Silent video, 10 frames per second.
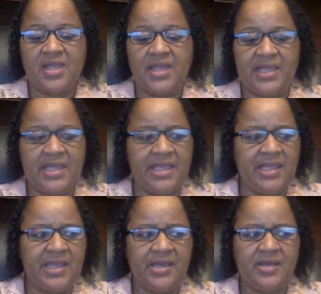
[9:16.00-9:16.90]

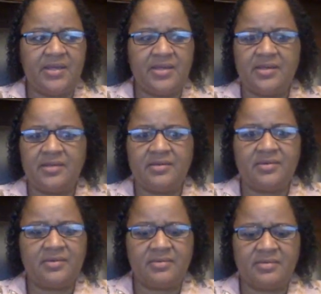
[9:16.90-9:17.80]

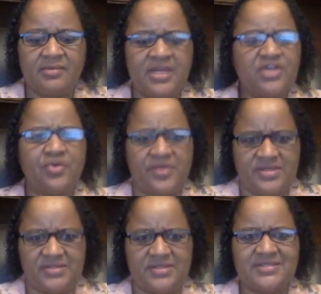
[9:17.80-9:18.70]
And
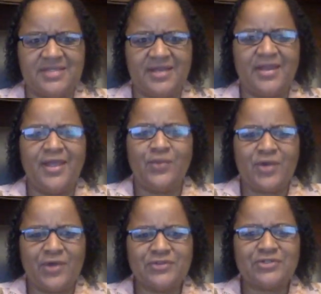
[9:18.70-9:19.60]
endurance, I said, would
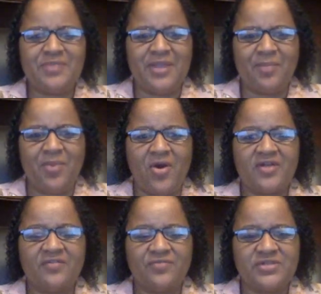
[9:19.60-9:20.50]
also be a part
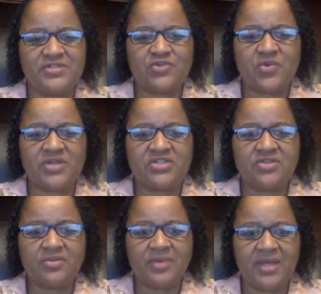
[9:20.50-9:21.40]
of research question
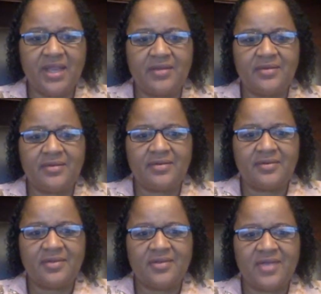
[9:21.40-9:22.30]
3.
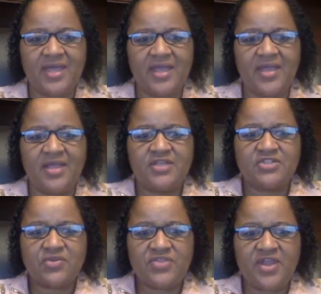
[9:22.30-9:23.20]
Okay.
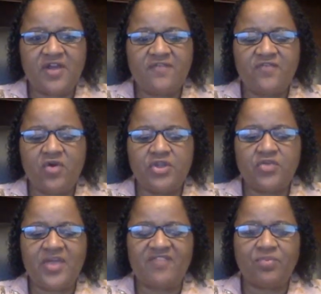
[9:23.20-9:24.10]
So therefore, you
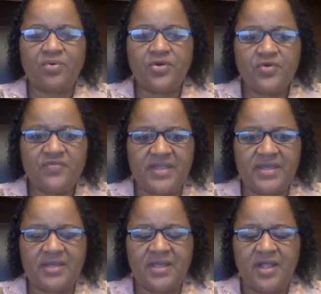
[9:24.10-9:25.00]
have
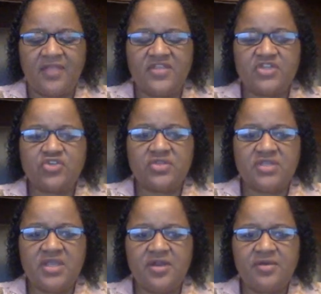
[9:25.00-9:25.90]
proven that your
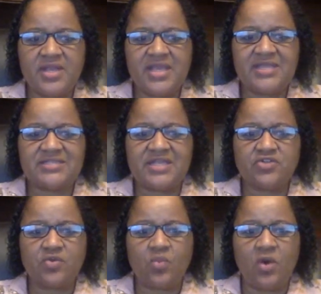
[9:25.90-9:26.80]
theory is
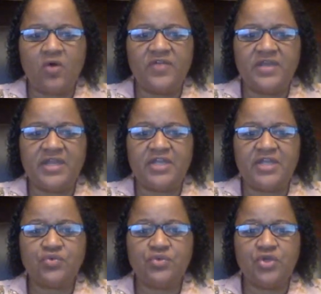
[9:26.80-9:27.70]
interwoven
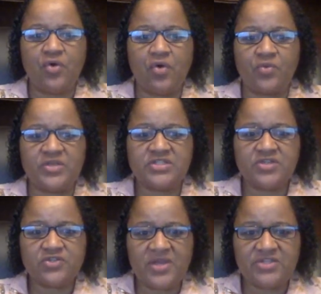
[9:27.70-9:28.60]
into your
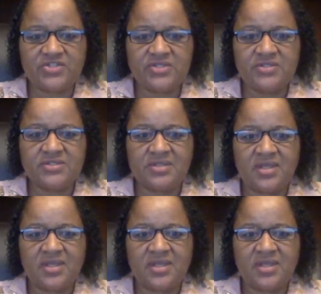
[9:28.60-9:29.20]
research questions.